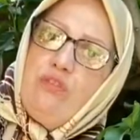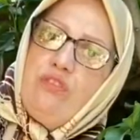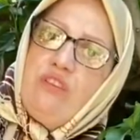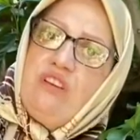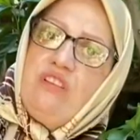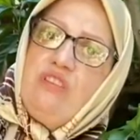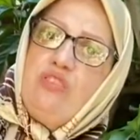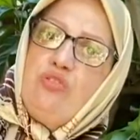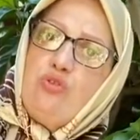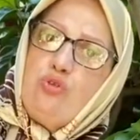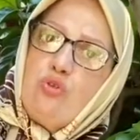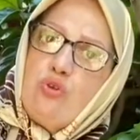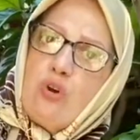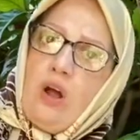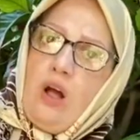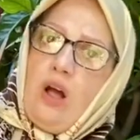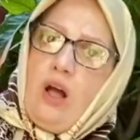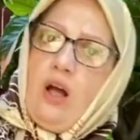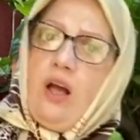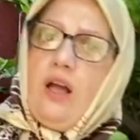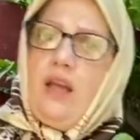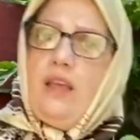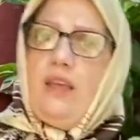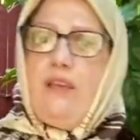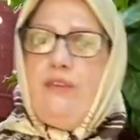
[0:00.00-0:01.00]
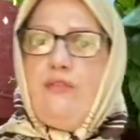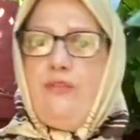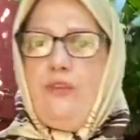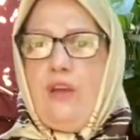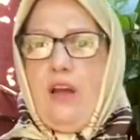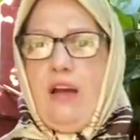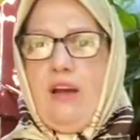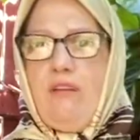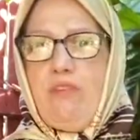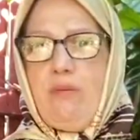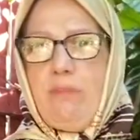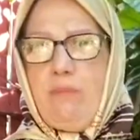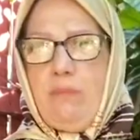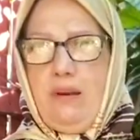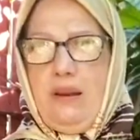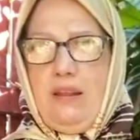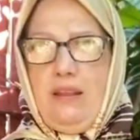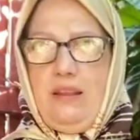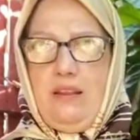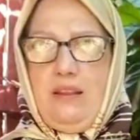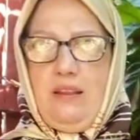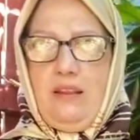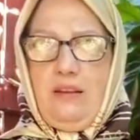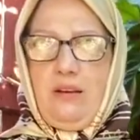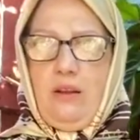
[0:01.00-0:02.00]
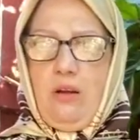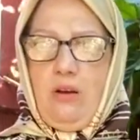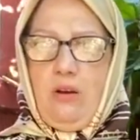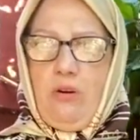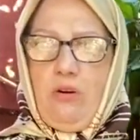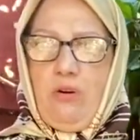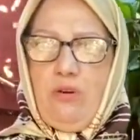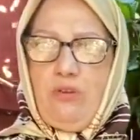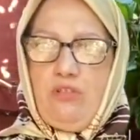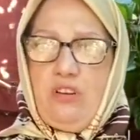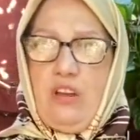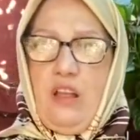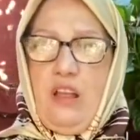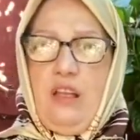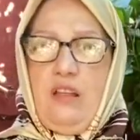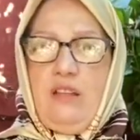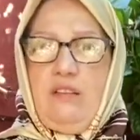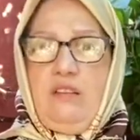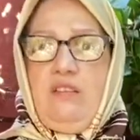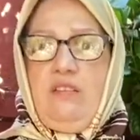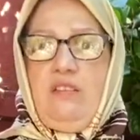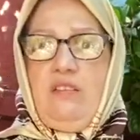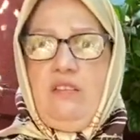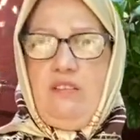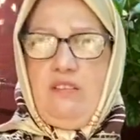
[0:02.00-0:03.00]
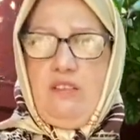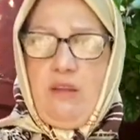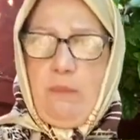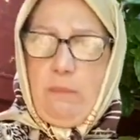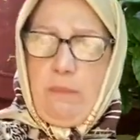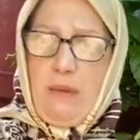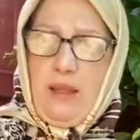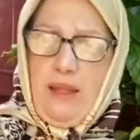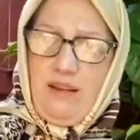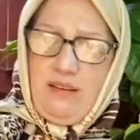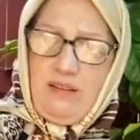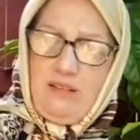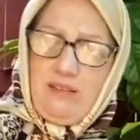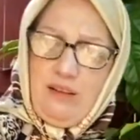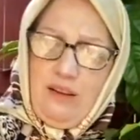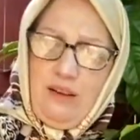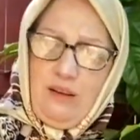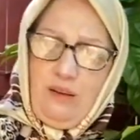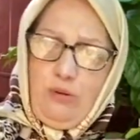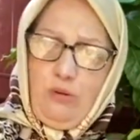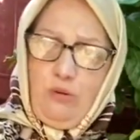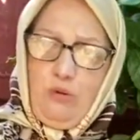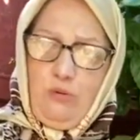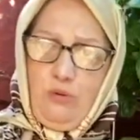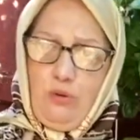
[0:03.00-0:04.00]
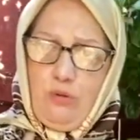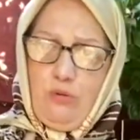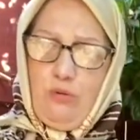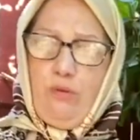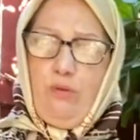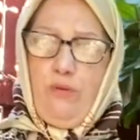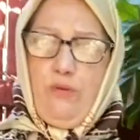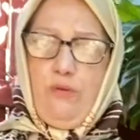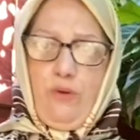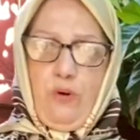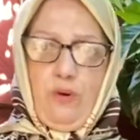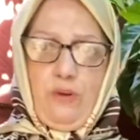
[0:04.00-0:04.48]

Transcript: is dry, if you have a bleeding nose, this is the best thing to use for